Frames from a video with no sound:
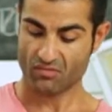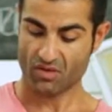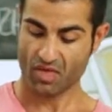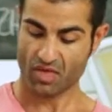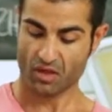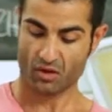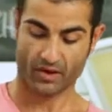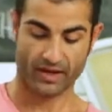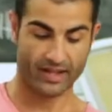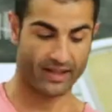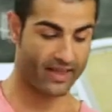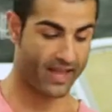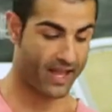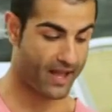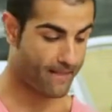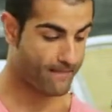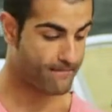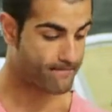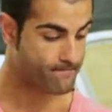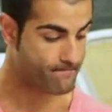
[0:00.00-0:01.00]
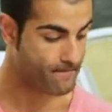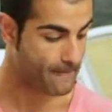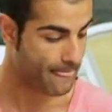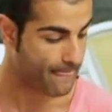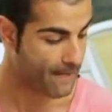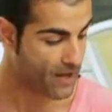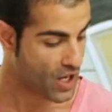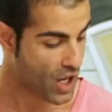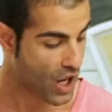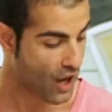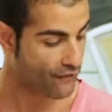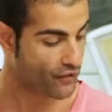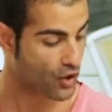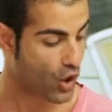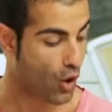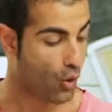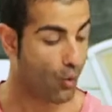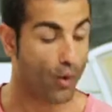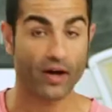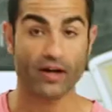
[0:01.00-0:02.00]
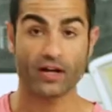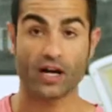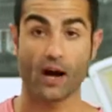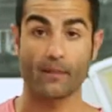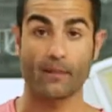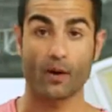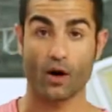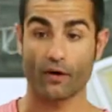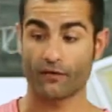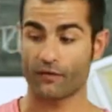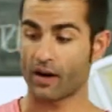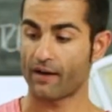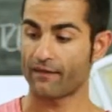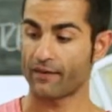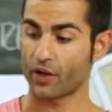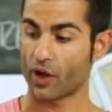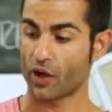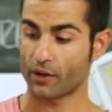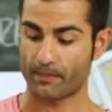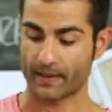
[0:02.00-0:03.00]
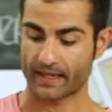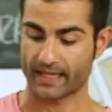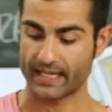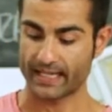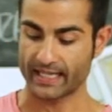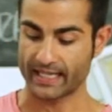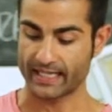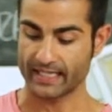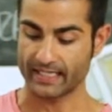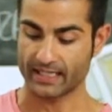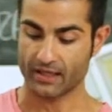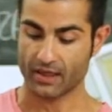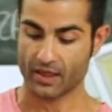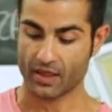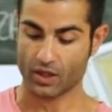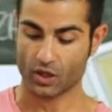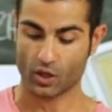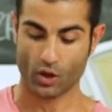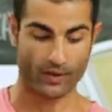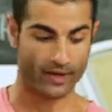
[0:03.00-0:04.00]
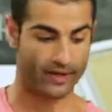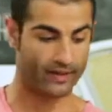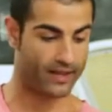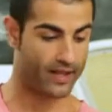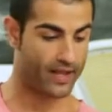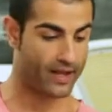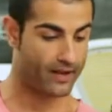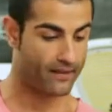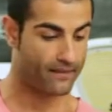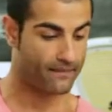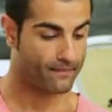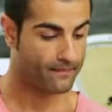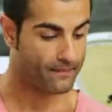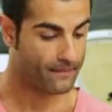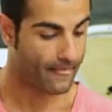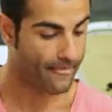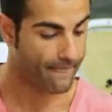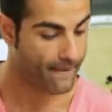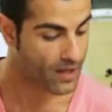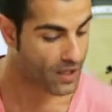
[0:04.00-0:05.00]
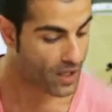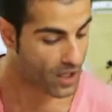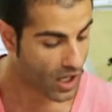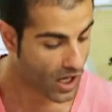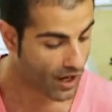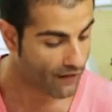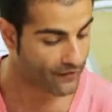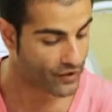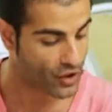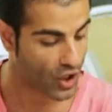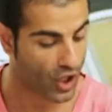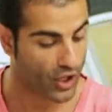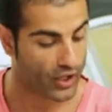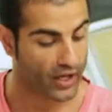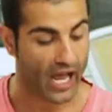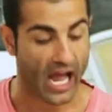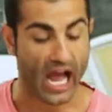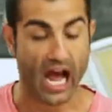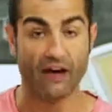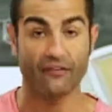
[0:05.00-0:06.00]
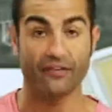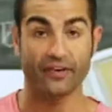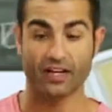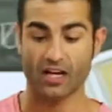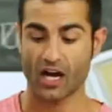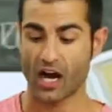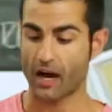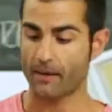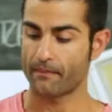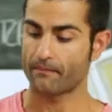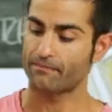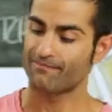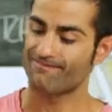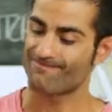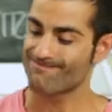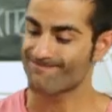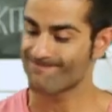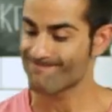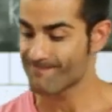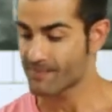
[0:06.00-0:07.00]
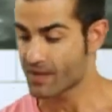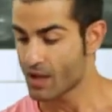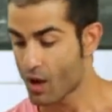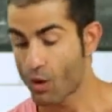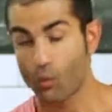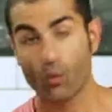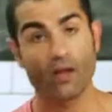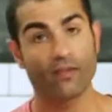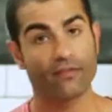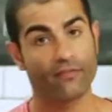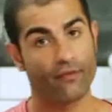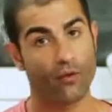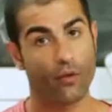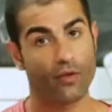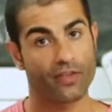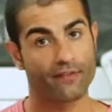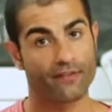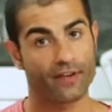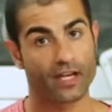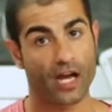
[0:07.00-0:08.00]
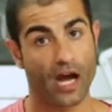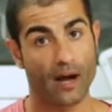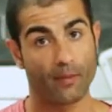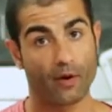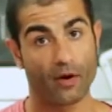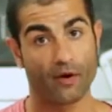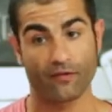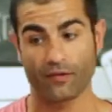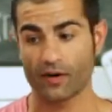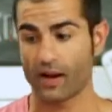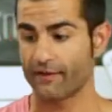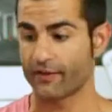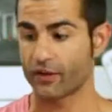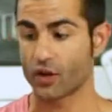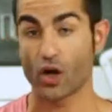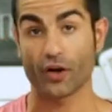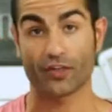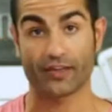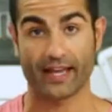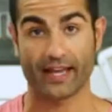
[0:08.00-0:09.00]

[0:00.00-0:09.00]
throw it in there. I've got 1 cup of Loving Earth bikinis, throw it in there. I've got 1/2 cup, 1/4 cup of Loving Earth